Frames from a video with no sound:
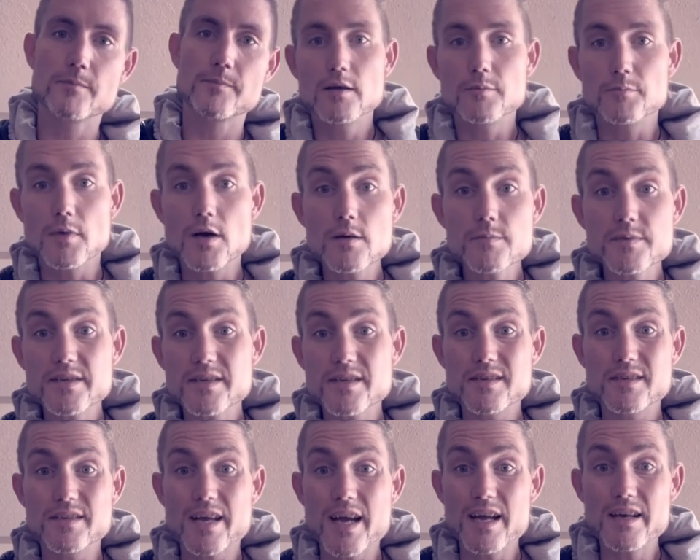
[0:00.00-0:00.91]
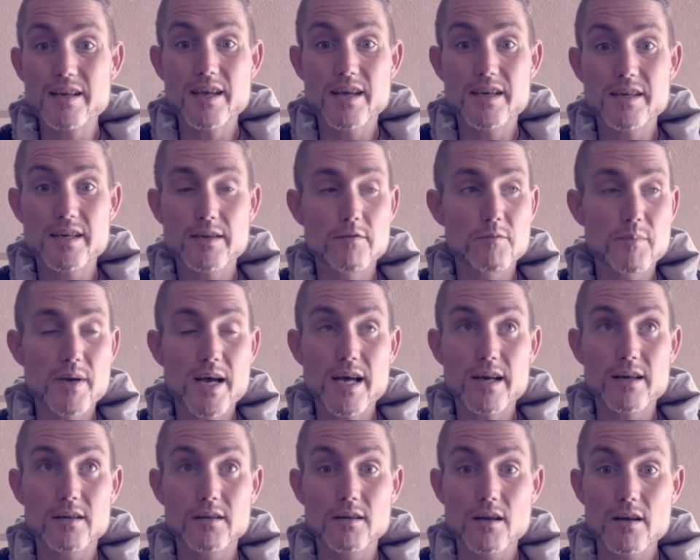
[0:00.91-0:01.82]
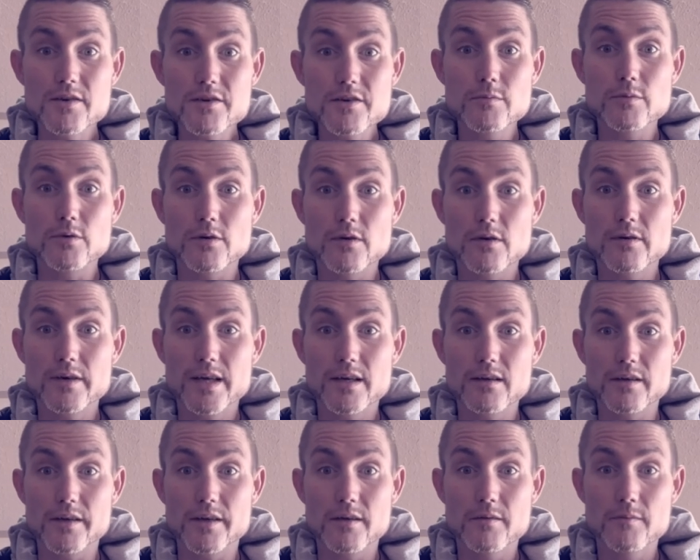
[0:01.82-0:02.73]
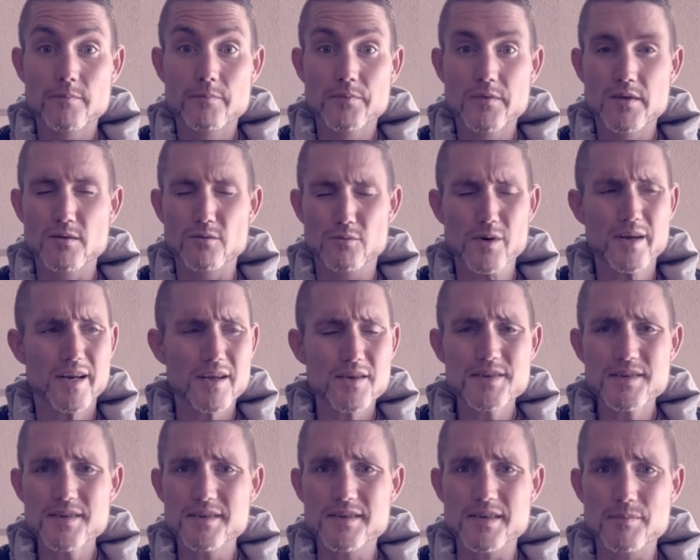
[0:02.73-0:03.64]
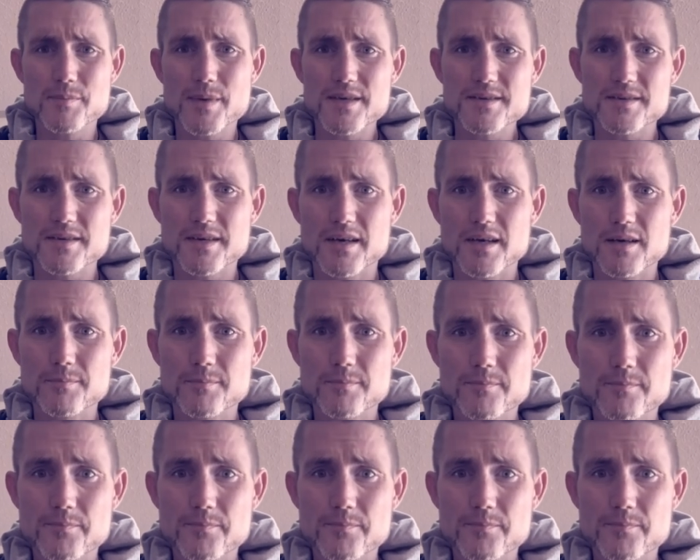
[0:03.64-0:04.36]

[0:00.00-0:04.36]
Mom says dad can't even pack a Lunchable correctly. What else is he messing up?